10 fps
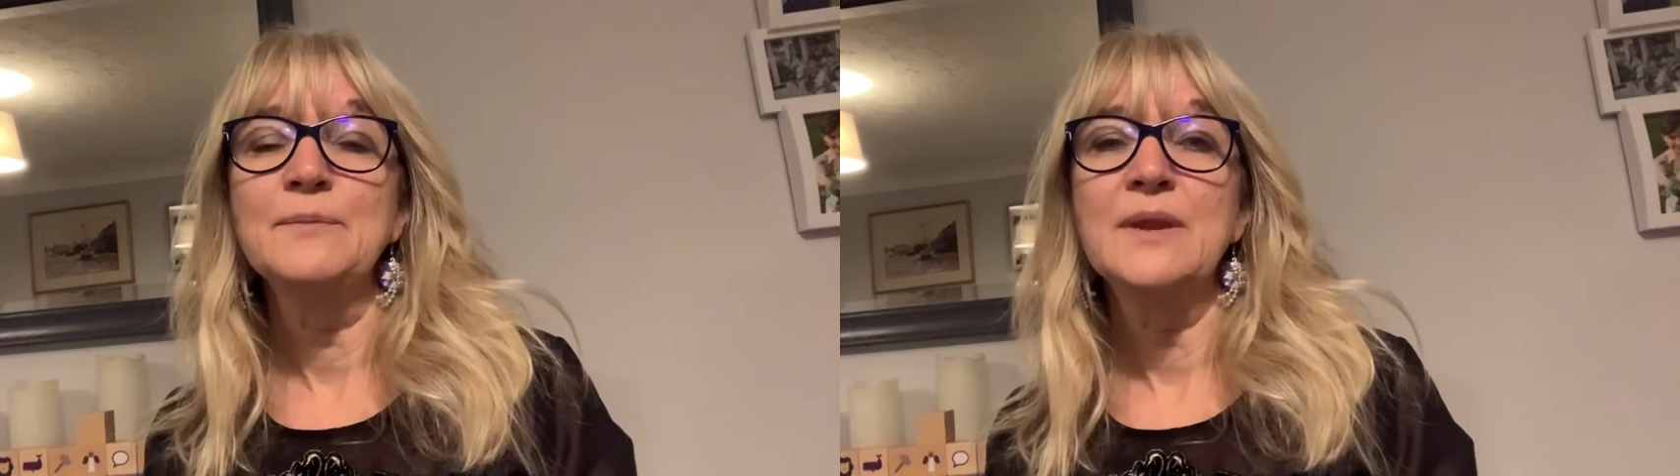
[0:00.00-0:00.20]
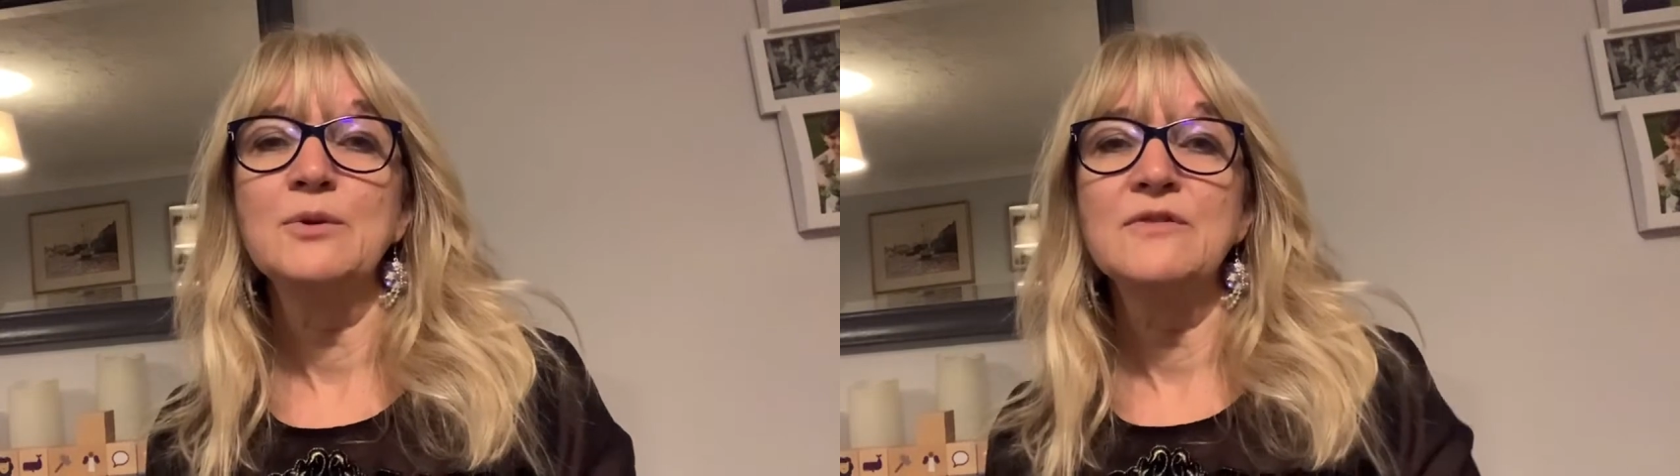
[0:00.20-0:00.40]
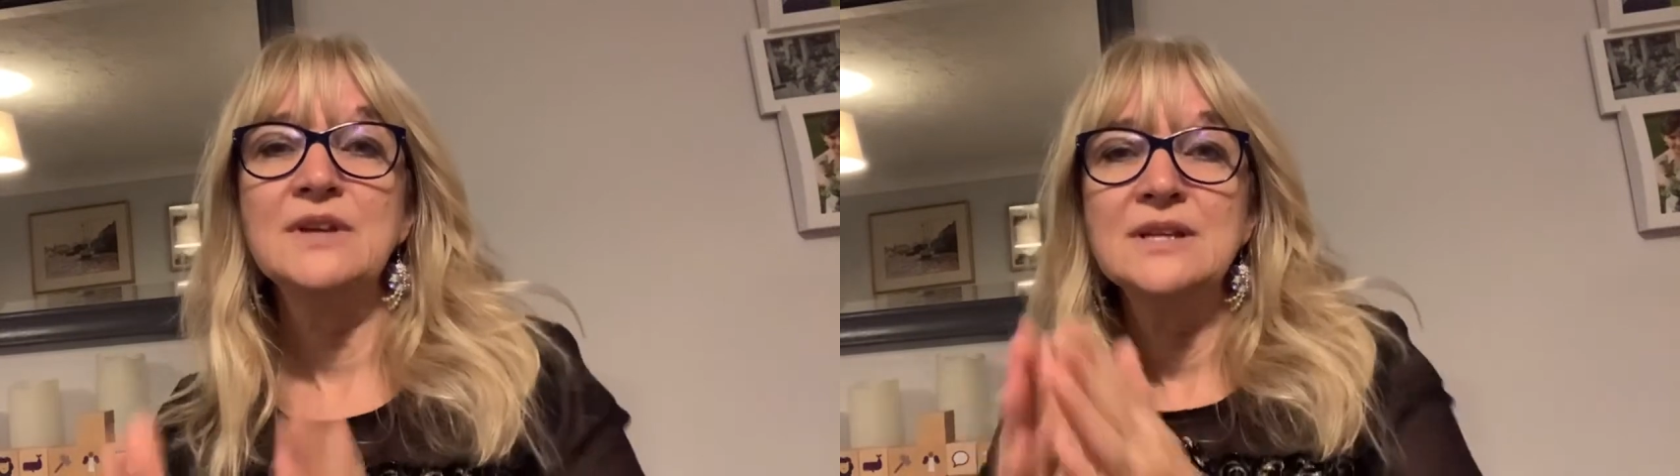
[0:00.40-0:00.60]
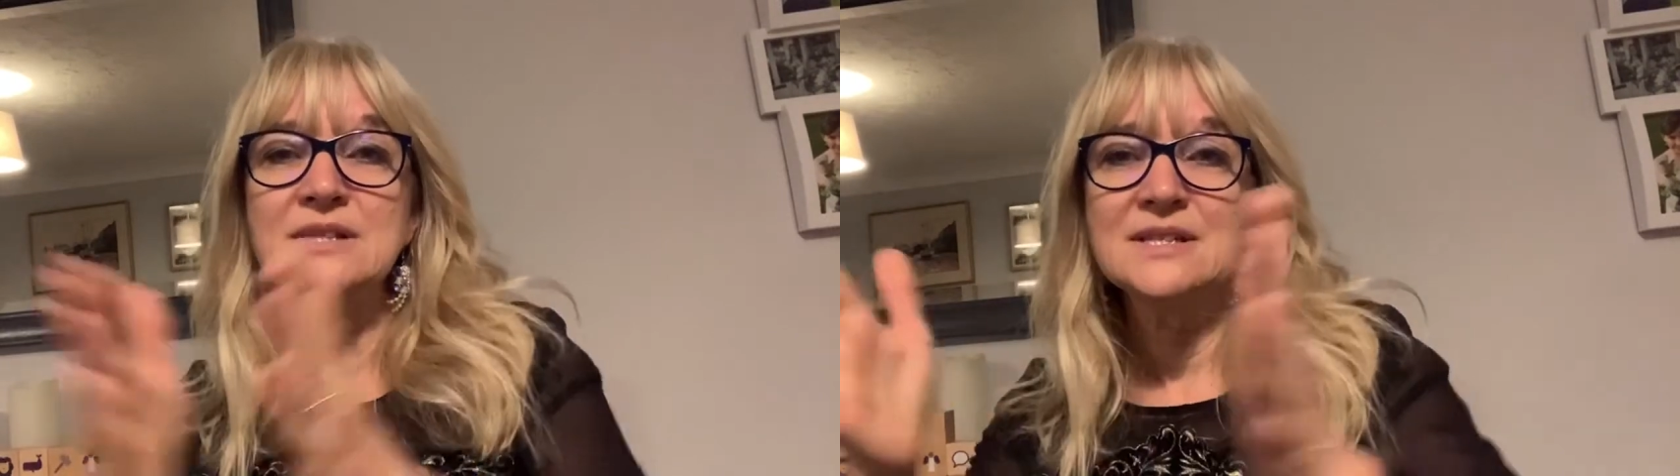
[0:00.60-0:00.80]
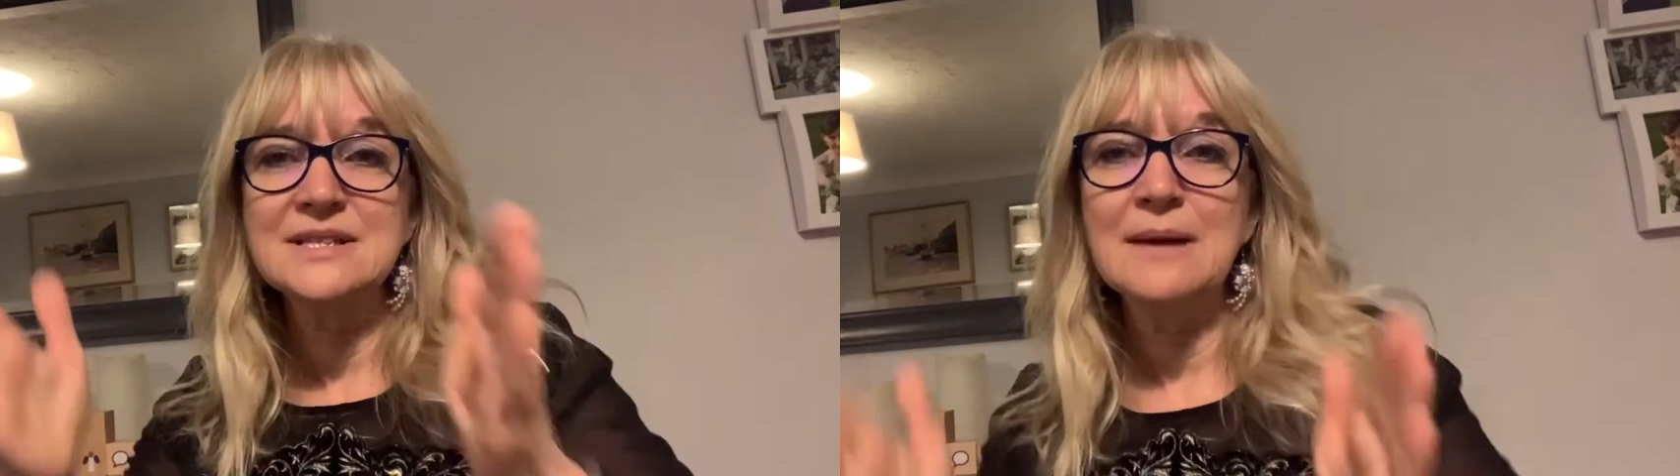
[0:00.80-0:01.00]
They would have needed a
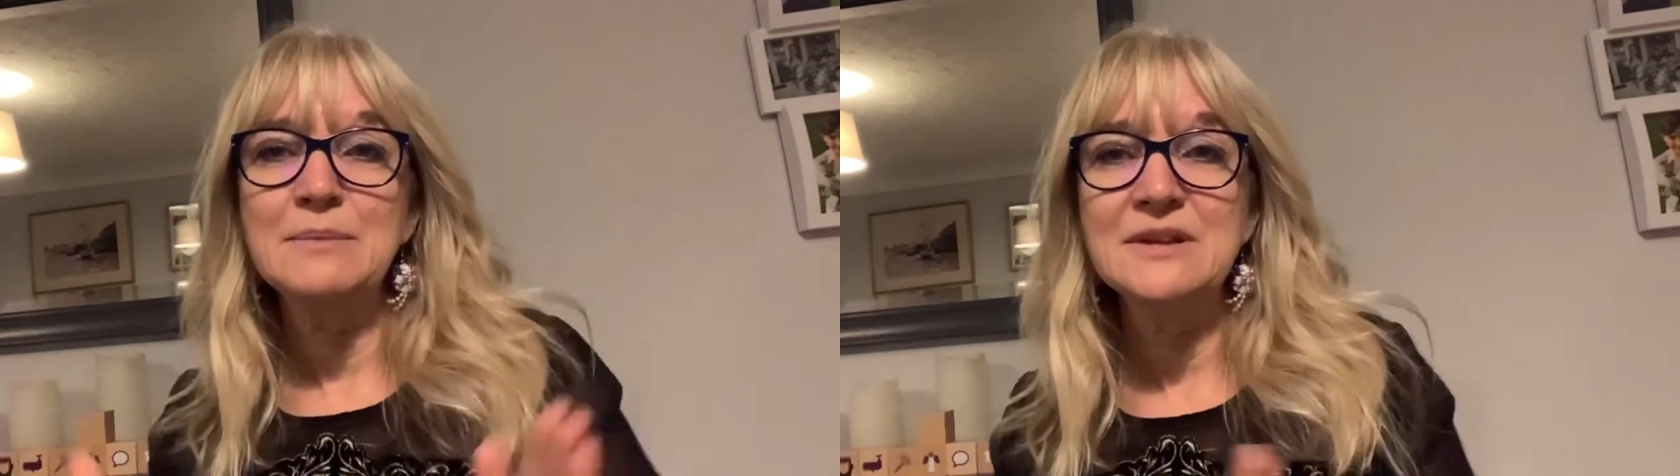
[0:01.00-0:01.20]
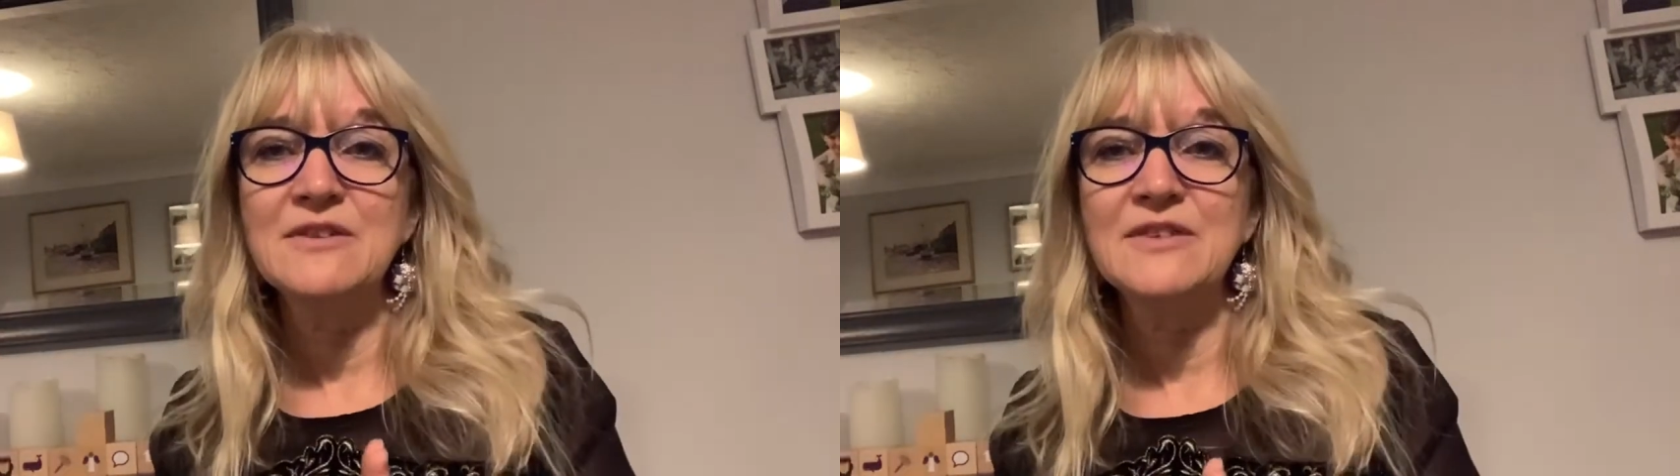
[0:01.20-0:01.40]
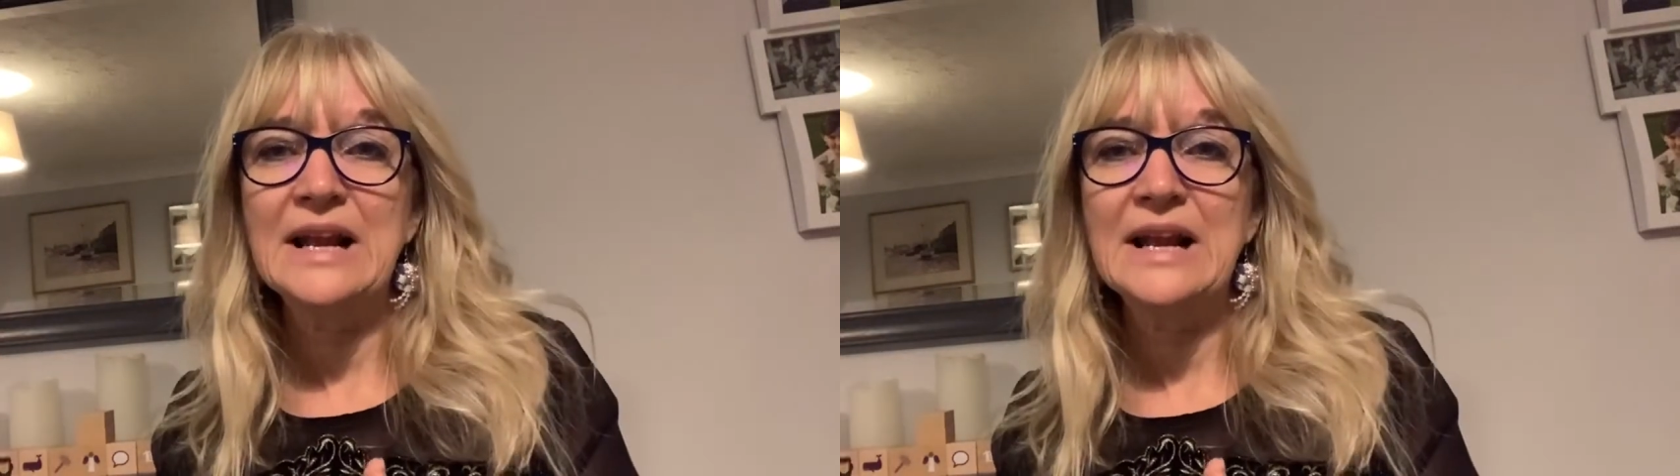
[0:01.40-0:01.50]
tablet of